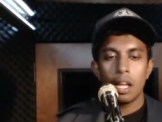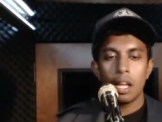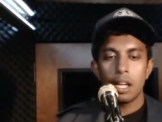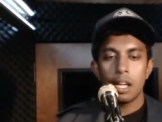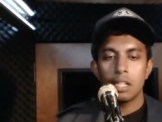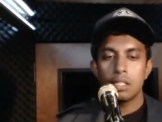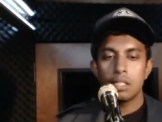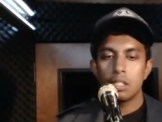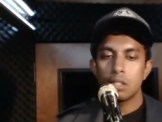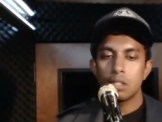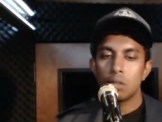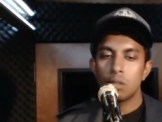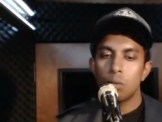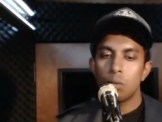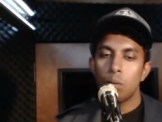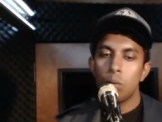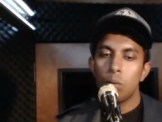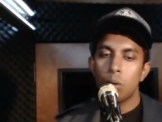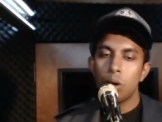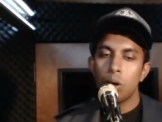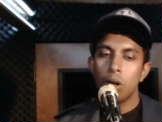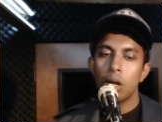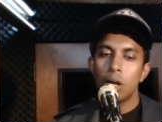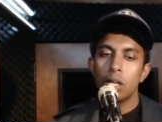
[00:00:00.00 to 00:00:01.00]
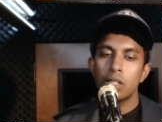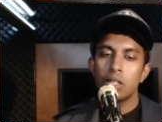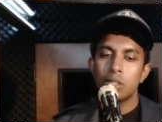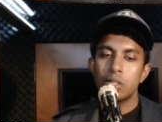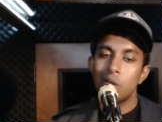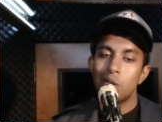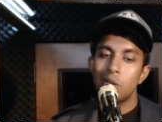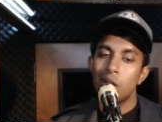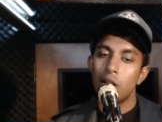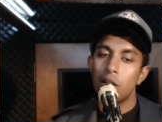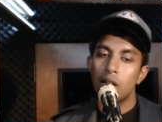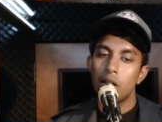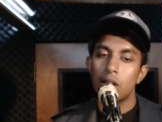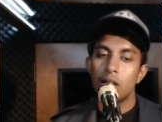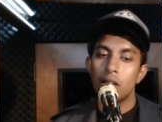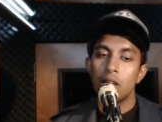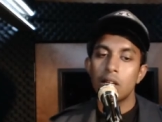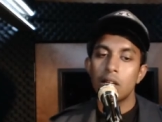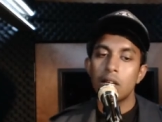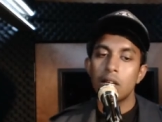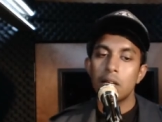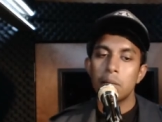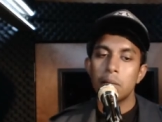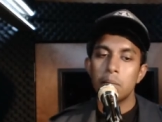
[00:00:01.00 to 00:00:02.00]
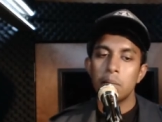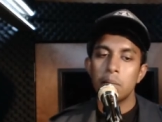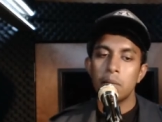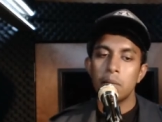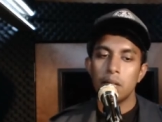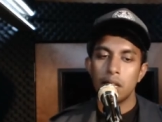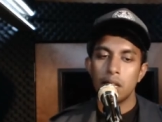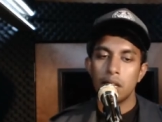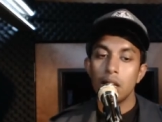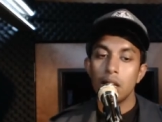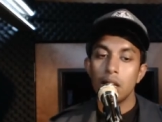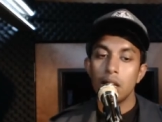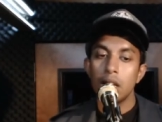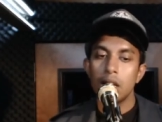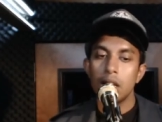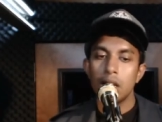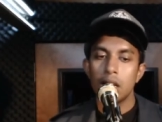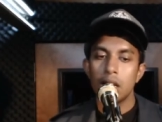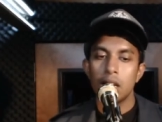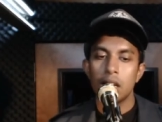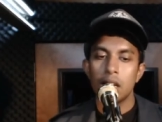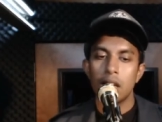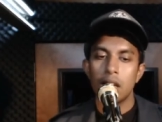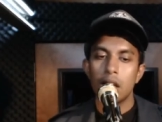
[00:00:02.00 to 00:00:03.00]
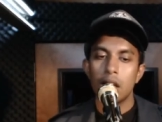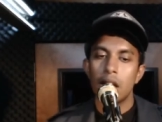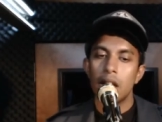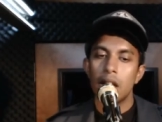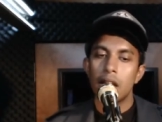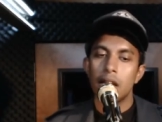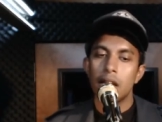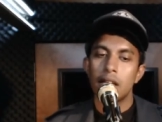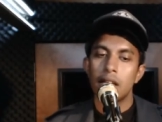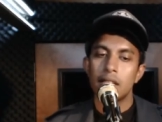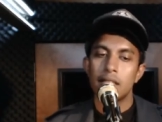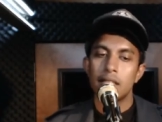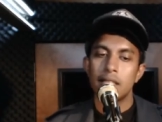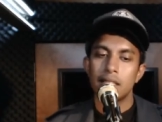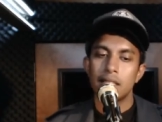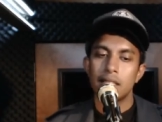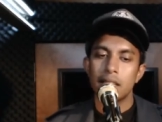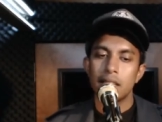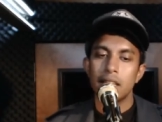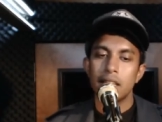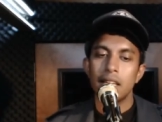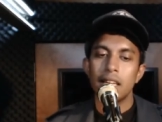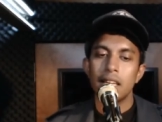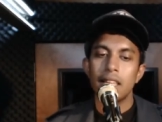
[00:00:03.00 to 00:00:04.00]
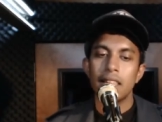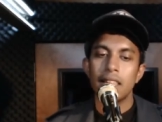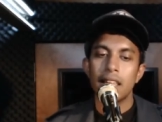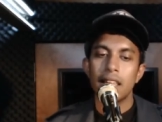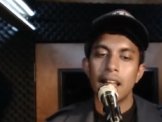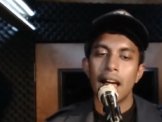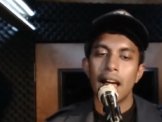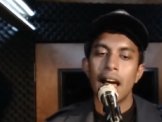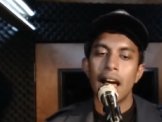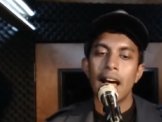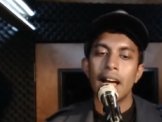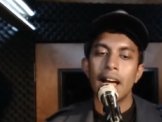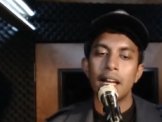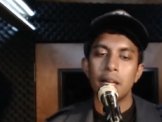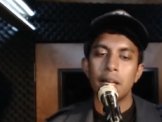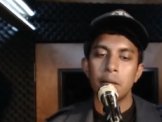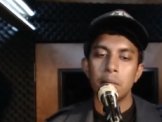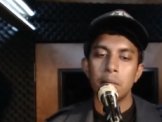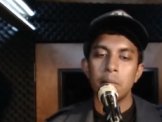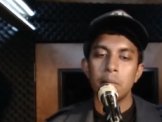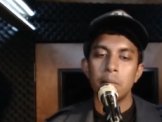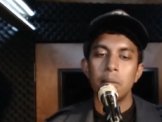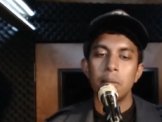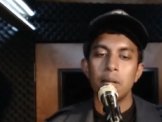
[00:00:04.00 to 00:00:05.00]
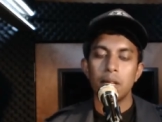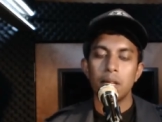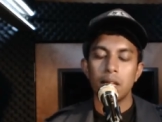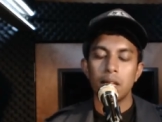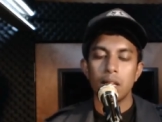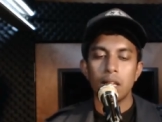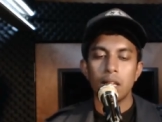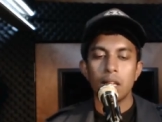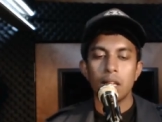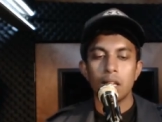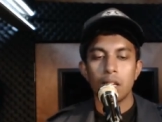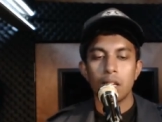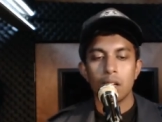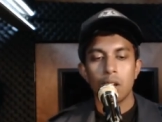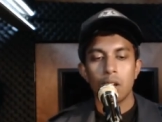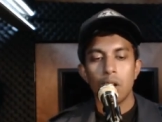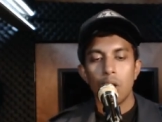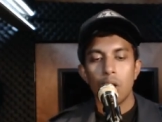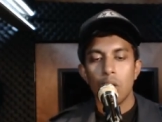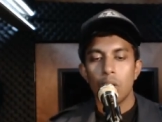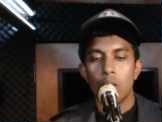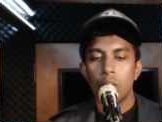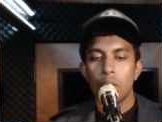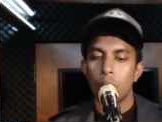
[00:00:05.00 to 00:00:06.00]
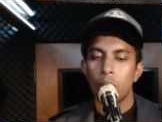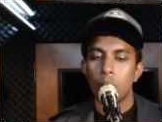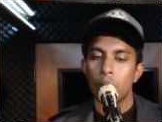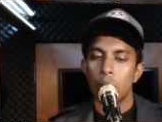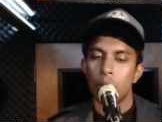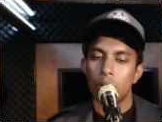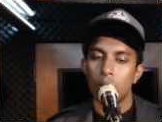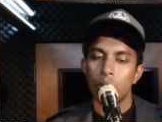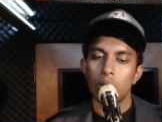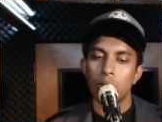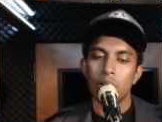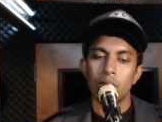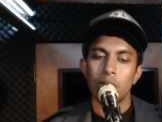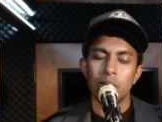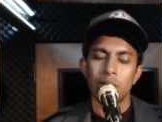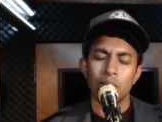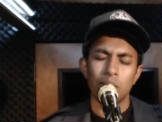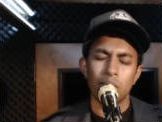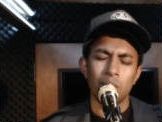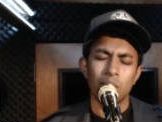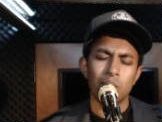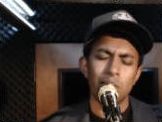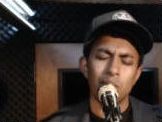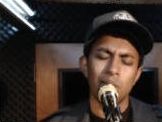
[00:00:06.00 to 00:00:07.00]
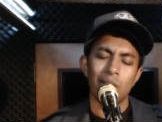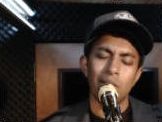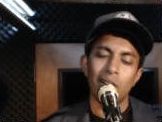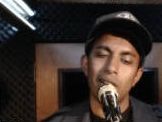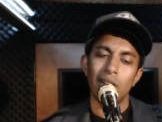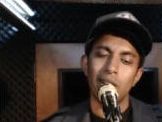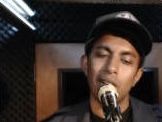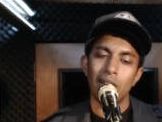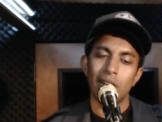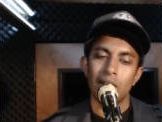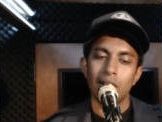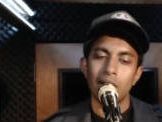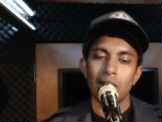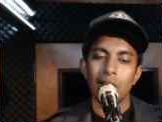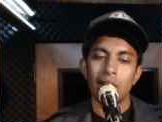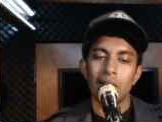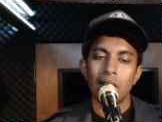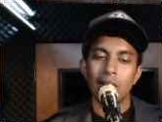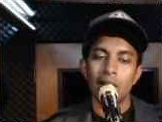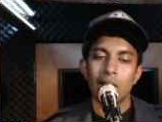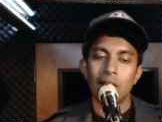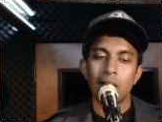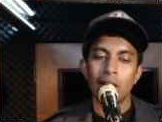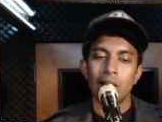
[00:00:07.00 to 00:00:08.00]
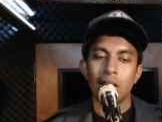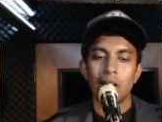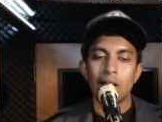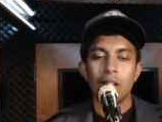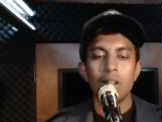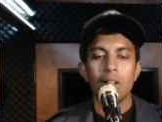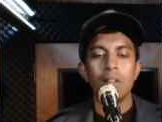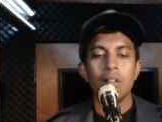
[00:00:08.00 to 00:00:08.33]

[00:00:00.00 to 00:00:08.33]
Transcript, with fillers: Just want you to look at me and see that I can be worth your love.